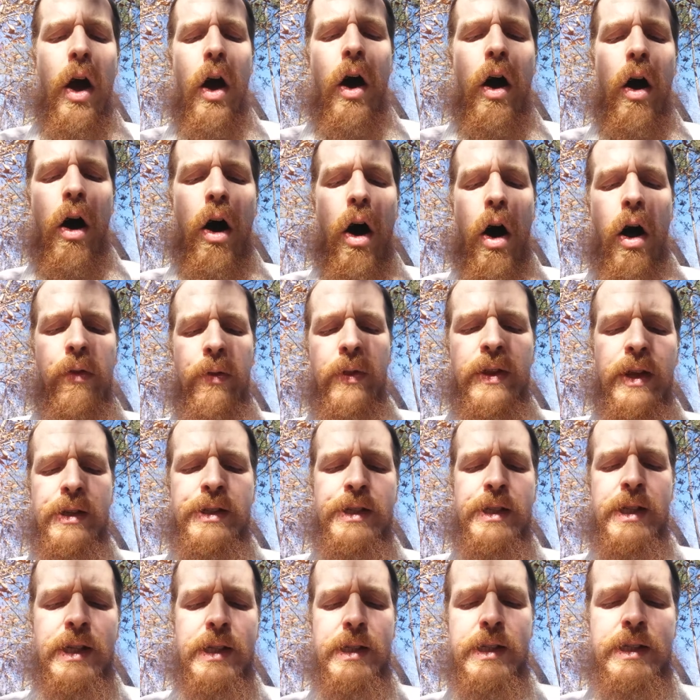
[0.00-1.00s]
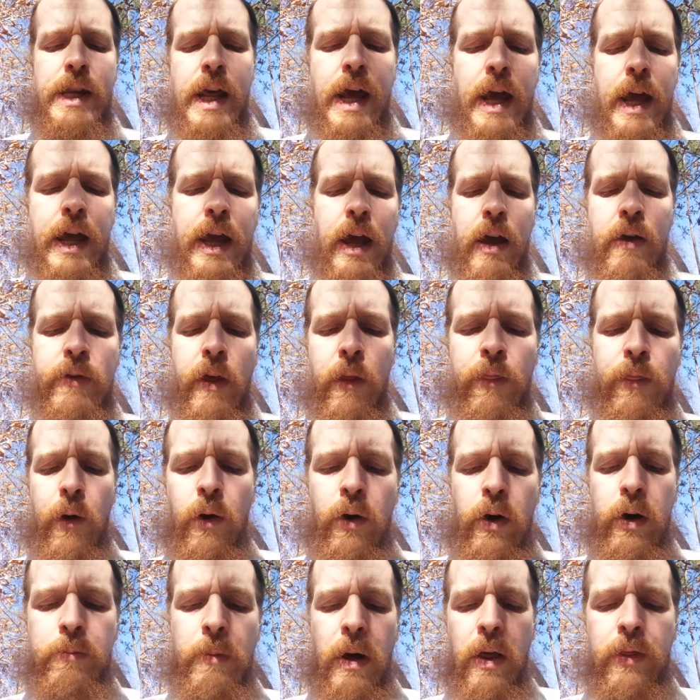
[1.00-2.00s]
on the 6th day of the
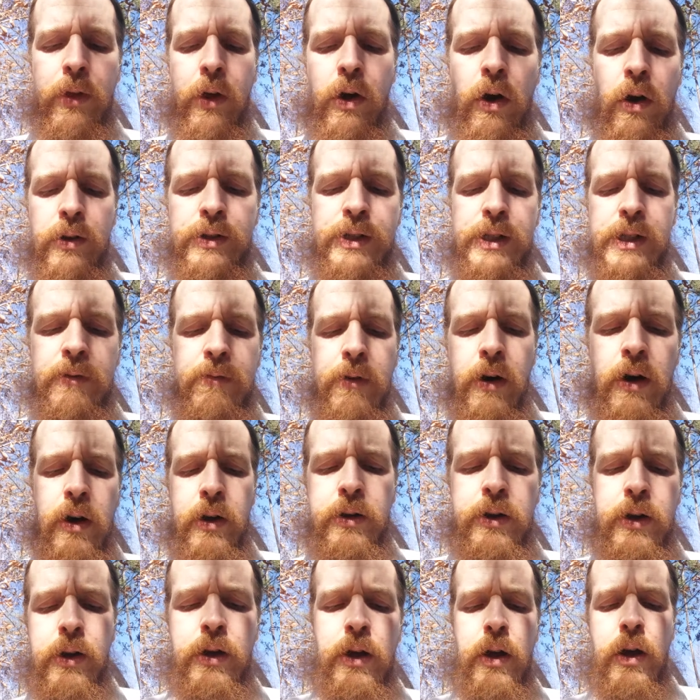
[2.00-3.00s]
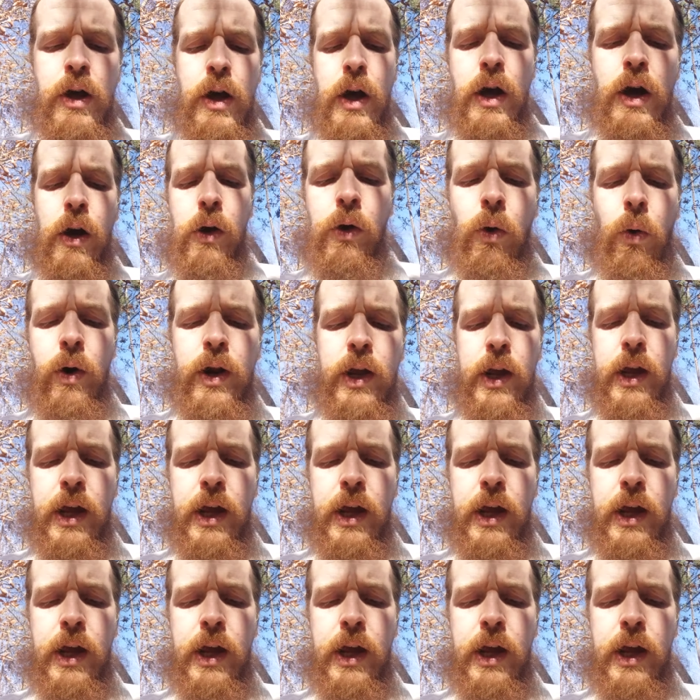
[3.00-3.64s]
3rd month called Sivan, occurring